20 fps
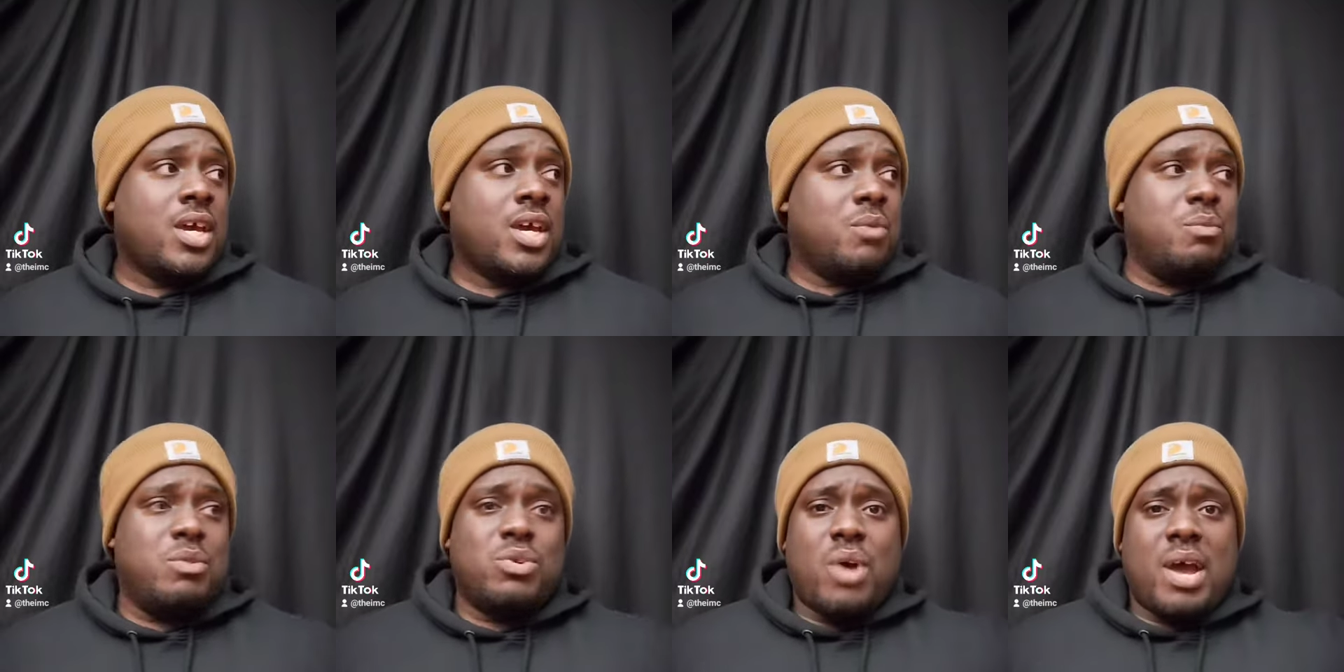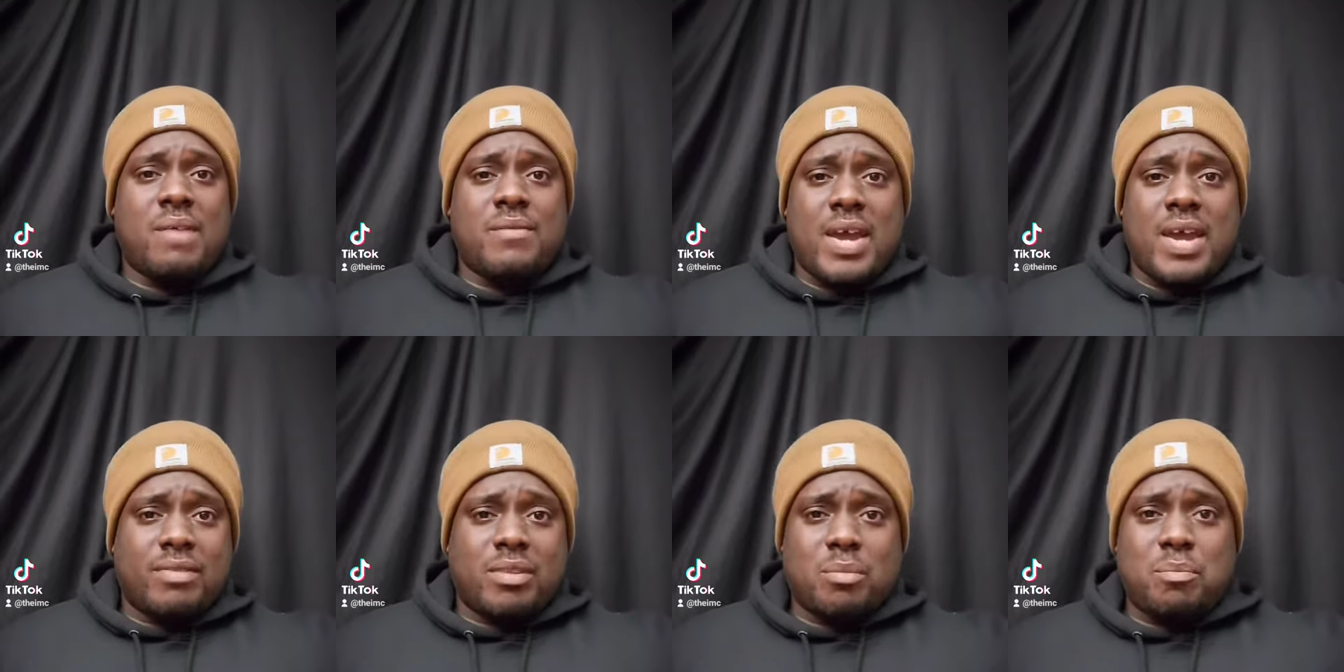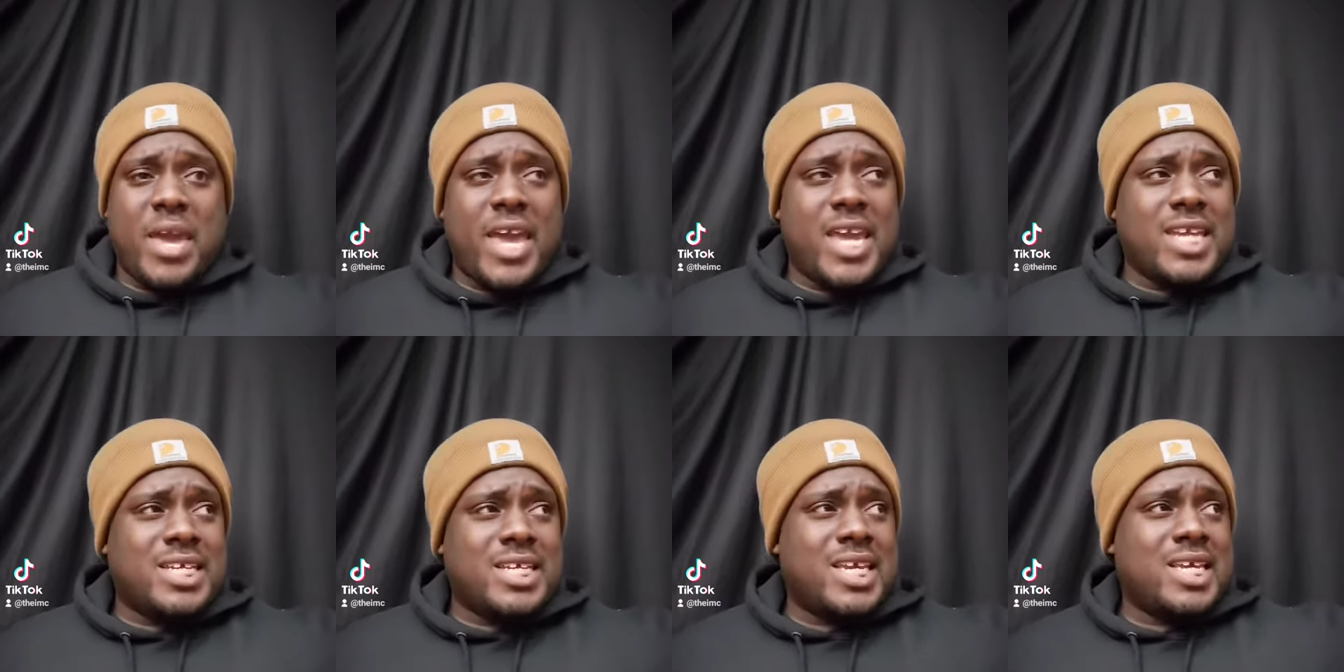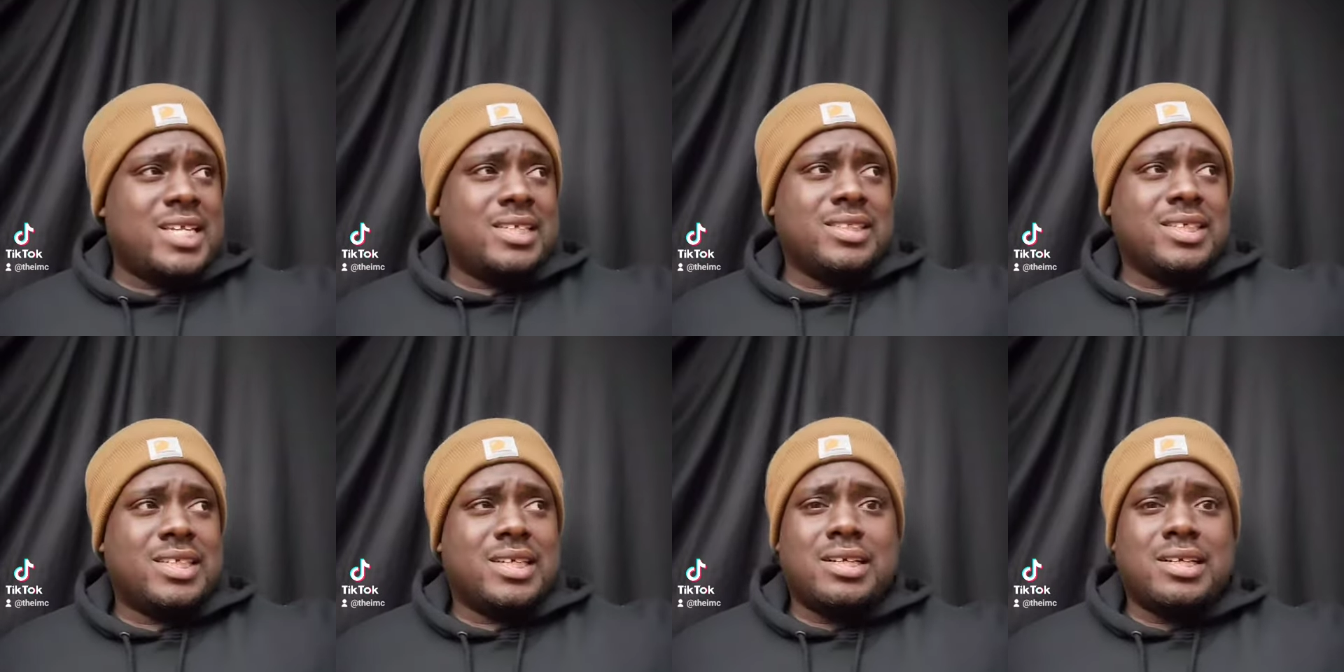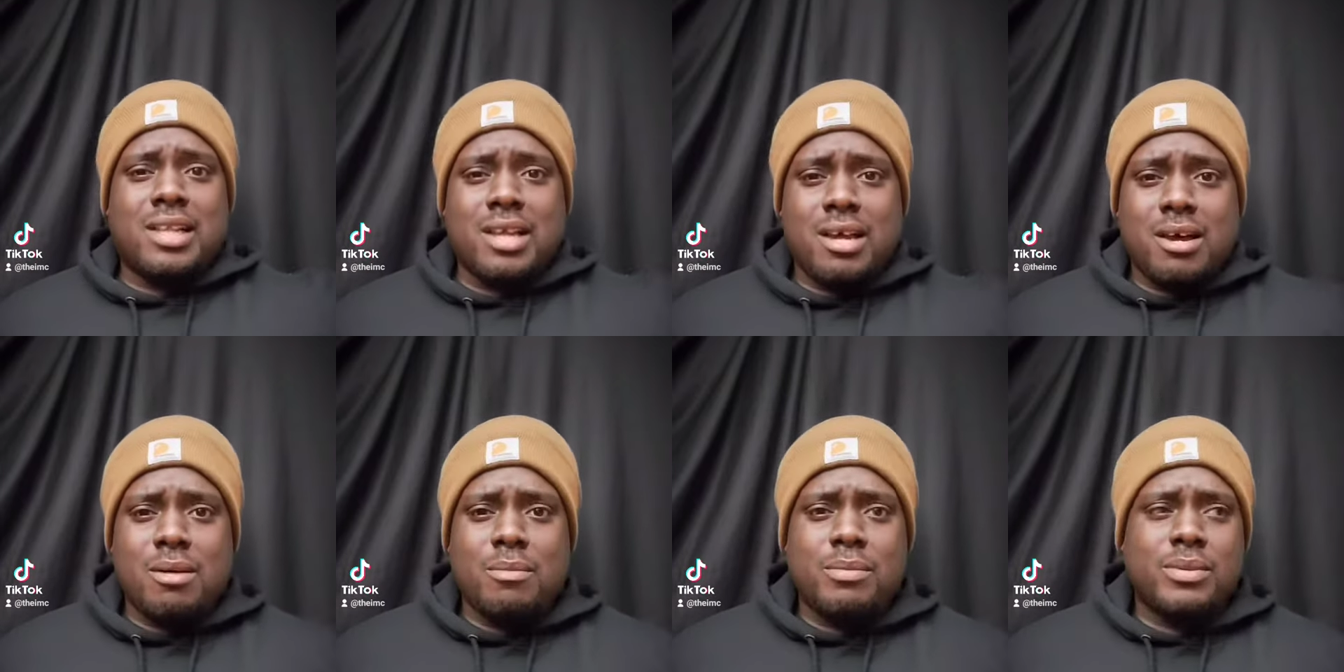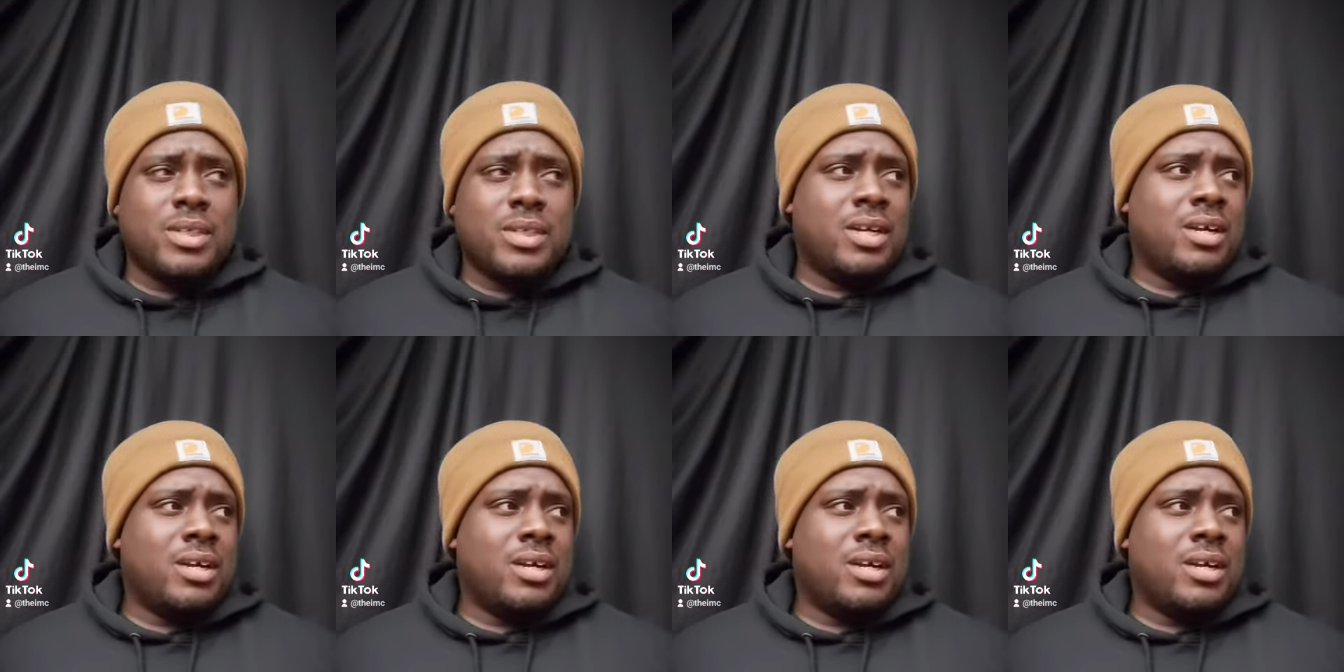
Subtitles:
We don't ever have to pay to get into the club.